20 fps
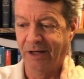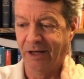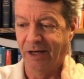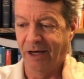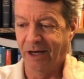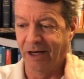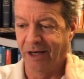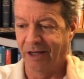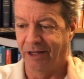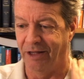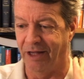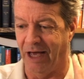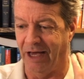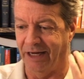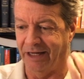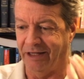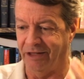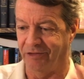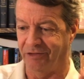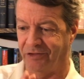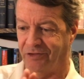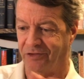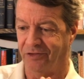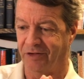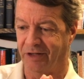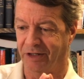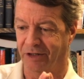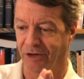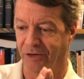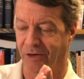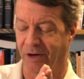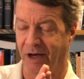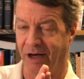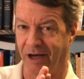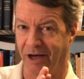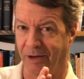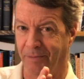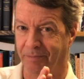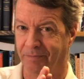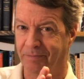uh, I can still
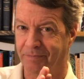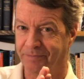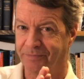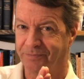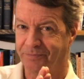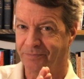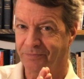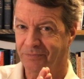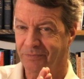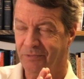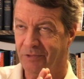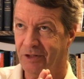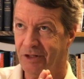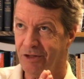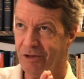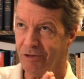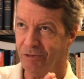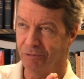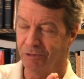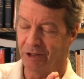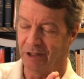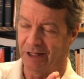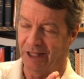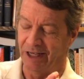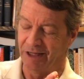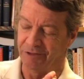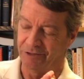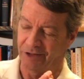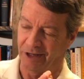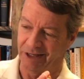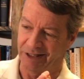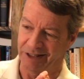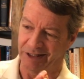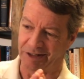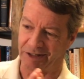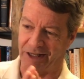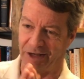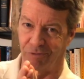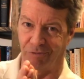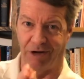um, realize I
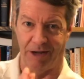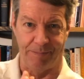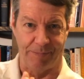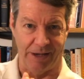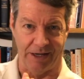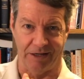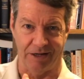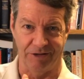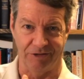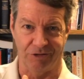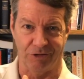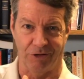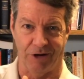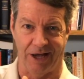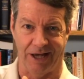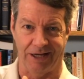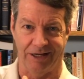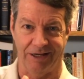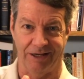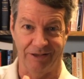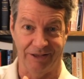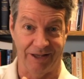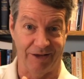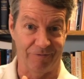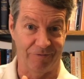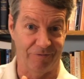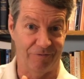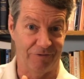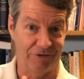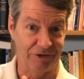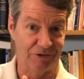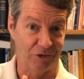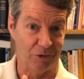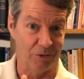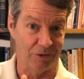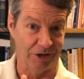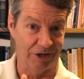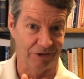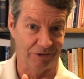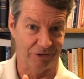can get right back on track, that
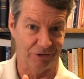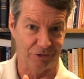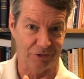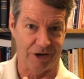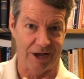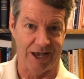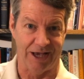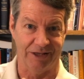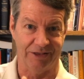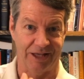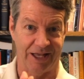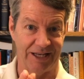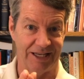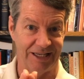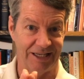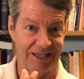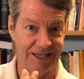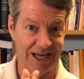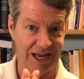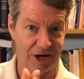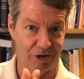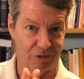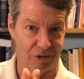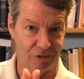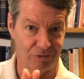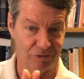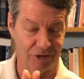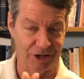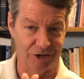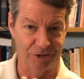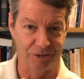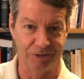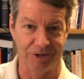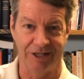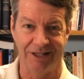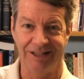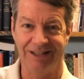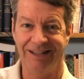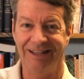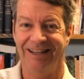victorious track, that narrow road
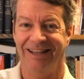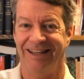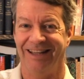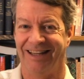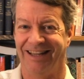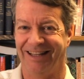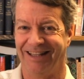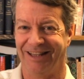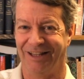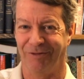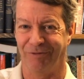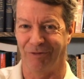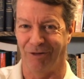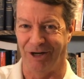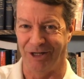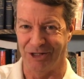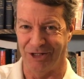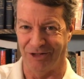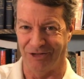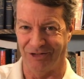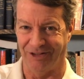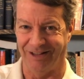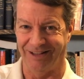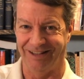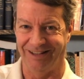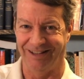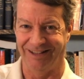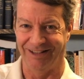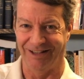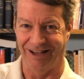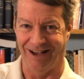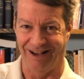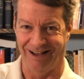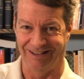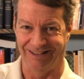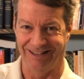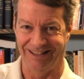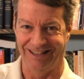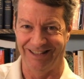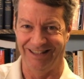and live righteously and
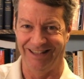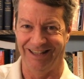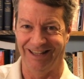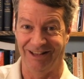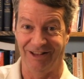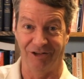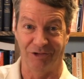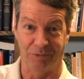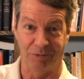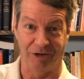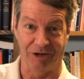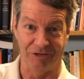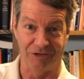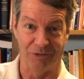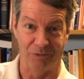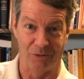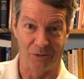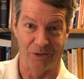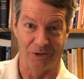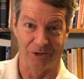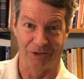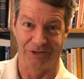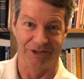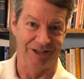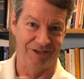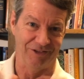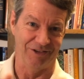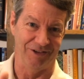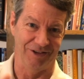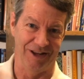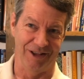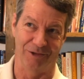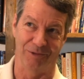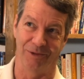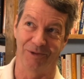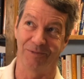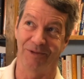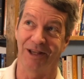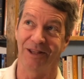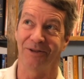godly in this present world. That's another
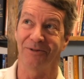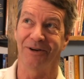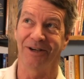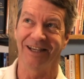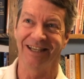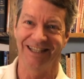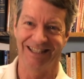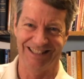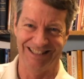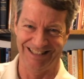one, by the way.